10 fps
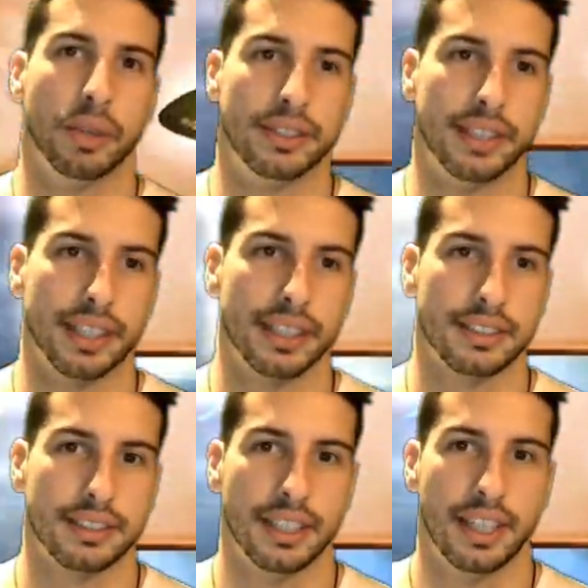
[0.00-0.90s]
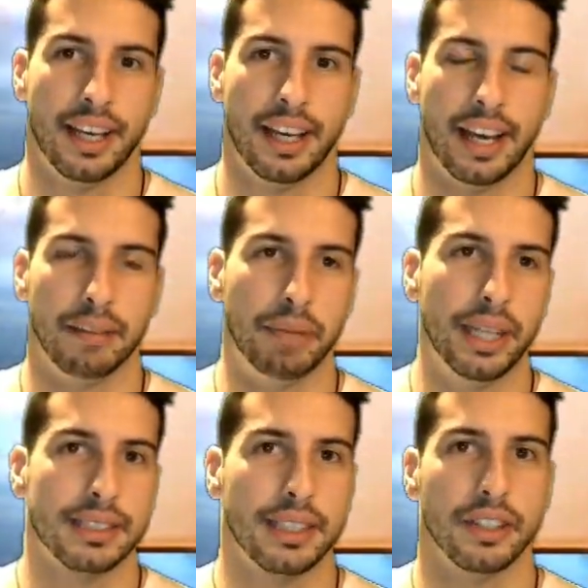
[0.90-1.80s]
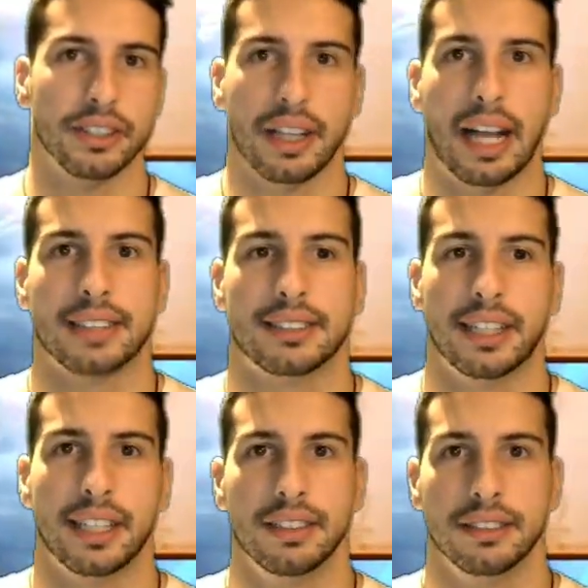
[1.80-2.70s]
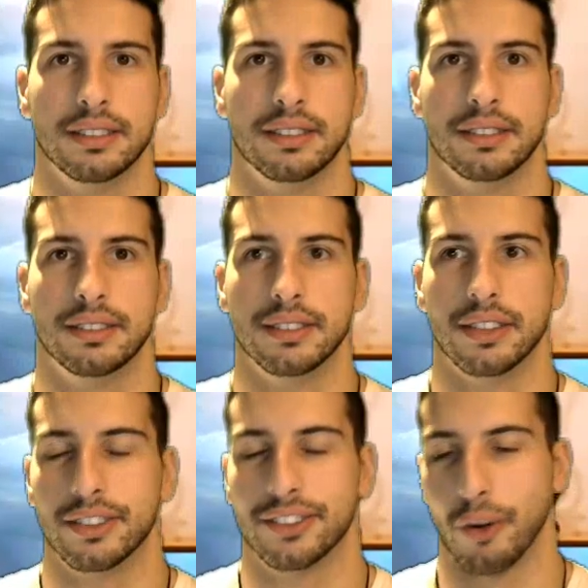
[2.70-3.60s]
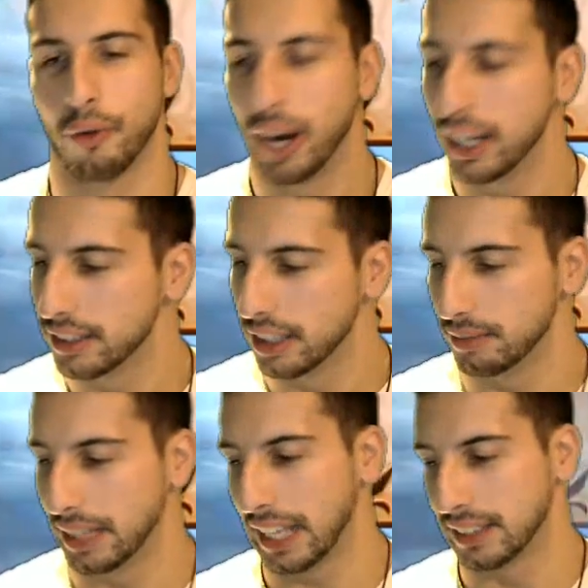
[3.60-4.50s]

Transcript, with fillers: tickets, and basically on the last day, the random last